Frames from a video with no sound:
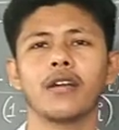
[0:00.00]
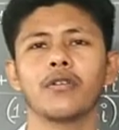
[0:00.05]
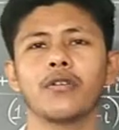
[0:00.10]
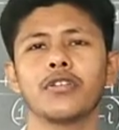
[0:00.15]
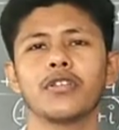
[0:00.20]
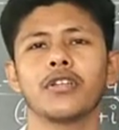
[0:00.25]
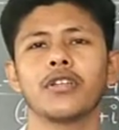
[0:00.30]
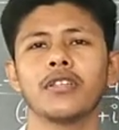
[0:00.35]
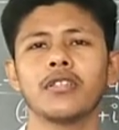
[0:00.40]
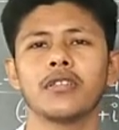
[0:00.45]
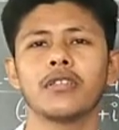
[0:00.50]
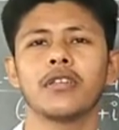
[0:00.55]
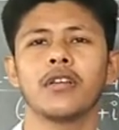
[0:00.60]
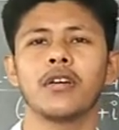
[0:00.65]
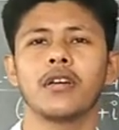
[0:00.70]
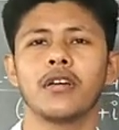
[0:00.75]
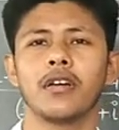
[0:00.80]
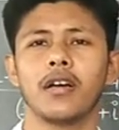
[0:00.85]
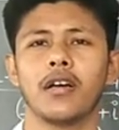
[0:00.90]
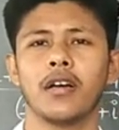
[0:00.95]
questions
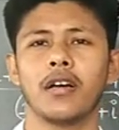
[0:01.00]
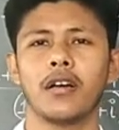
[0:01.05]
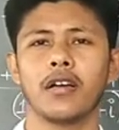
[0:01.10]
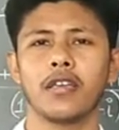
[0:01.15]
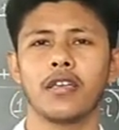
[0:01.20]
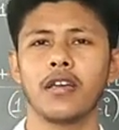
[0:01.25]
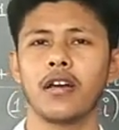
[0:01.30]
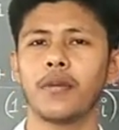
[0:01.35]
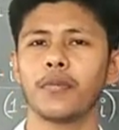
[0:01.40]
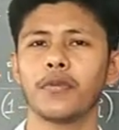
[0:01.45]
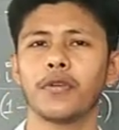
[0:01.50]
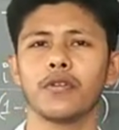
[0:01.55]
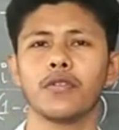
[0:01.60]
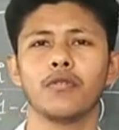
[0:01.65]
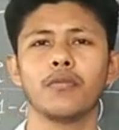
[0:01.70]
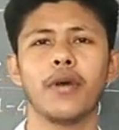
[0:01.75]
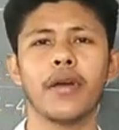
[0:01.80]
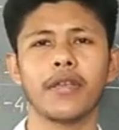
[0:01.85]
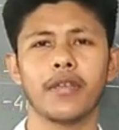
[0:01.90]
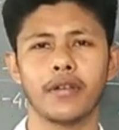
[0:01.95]
you have to
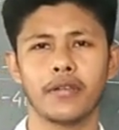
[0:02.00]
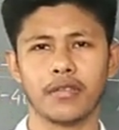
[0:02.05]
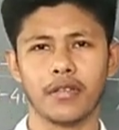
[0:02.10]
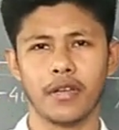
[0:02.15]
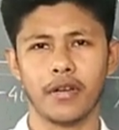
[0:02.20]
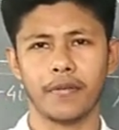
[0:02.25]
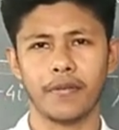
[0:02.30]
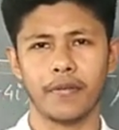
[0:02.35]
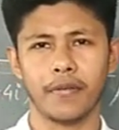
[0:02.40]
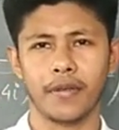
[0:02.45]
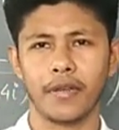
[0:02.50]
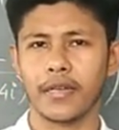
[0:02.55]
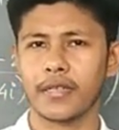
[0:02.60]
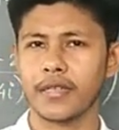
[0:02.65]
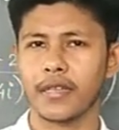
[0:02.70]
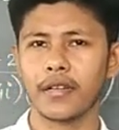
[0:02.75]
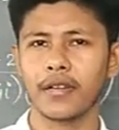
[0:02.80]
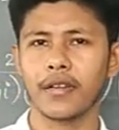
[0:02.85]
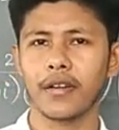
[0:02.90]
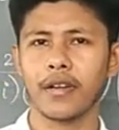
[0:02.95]
do by yourself.
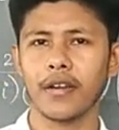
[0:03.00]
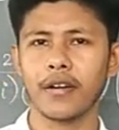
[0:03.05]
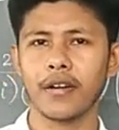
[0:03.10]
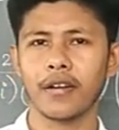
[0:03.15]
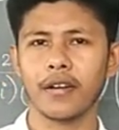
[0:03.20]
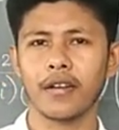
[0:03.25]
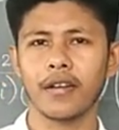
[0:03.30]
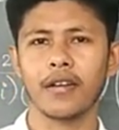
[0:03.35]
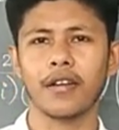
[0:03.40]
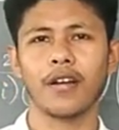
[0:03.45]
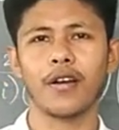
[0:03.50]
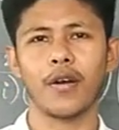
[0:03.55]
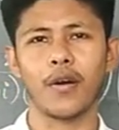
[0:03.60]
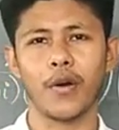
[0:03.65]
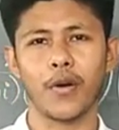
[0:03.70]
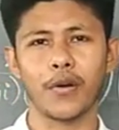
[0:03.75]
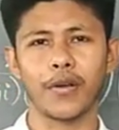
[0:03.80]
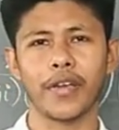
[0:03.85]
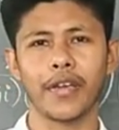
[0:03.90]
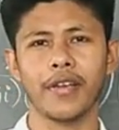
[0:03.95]
Is it clear?
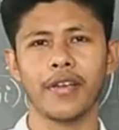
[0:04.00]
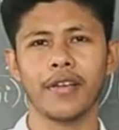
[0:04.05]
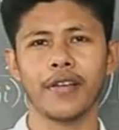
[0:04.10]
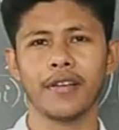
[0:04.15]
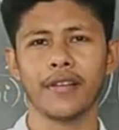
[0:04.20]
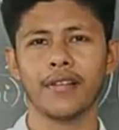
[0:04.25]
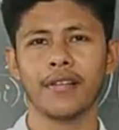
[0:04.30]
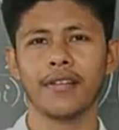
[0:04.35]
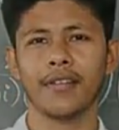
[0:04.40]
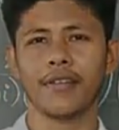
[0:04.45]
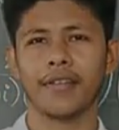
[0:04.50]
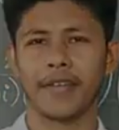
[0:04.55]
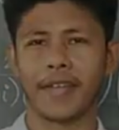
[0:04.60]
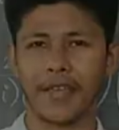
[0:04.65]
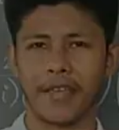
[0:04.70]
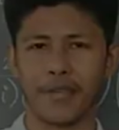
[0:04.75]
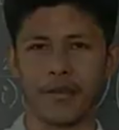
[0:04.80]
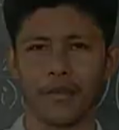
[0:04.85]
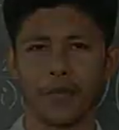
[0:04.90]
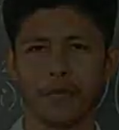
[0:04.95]
Okay,
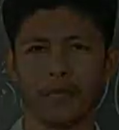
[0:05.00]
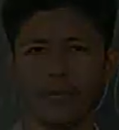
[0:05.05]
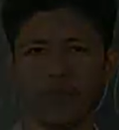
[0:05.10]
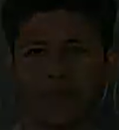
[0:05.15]
thank you.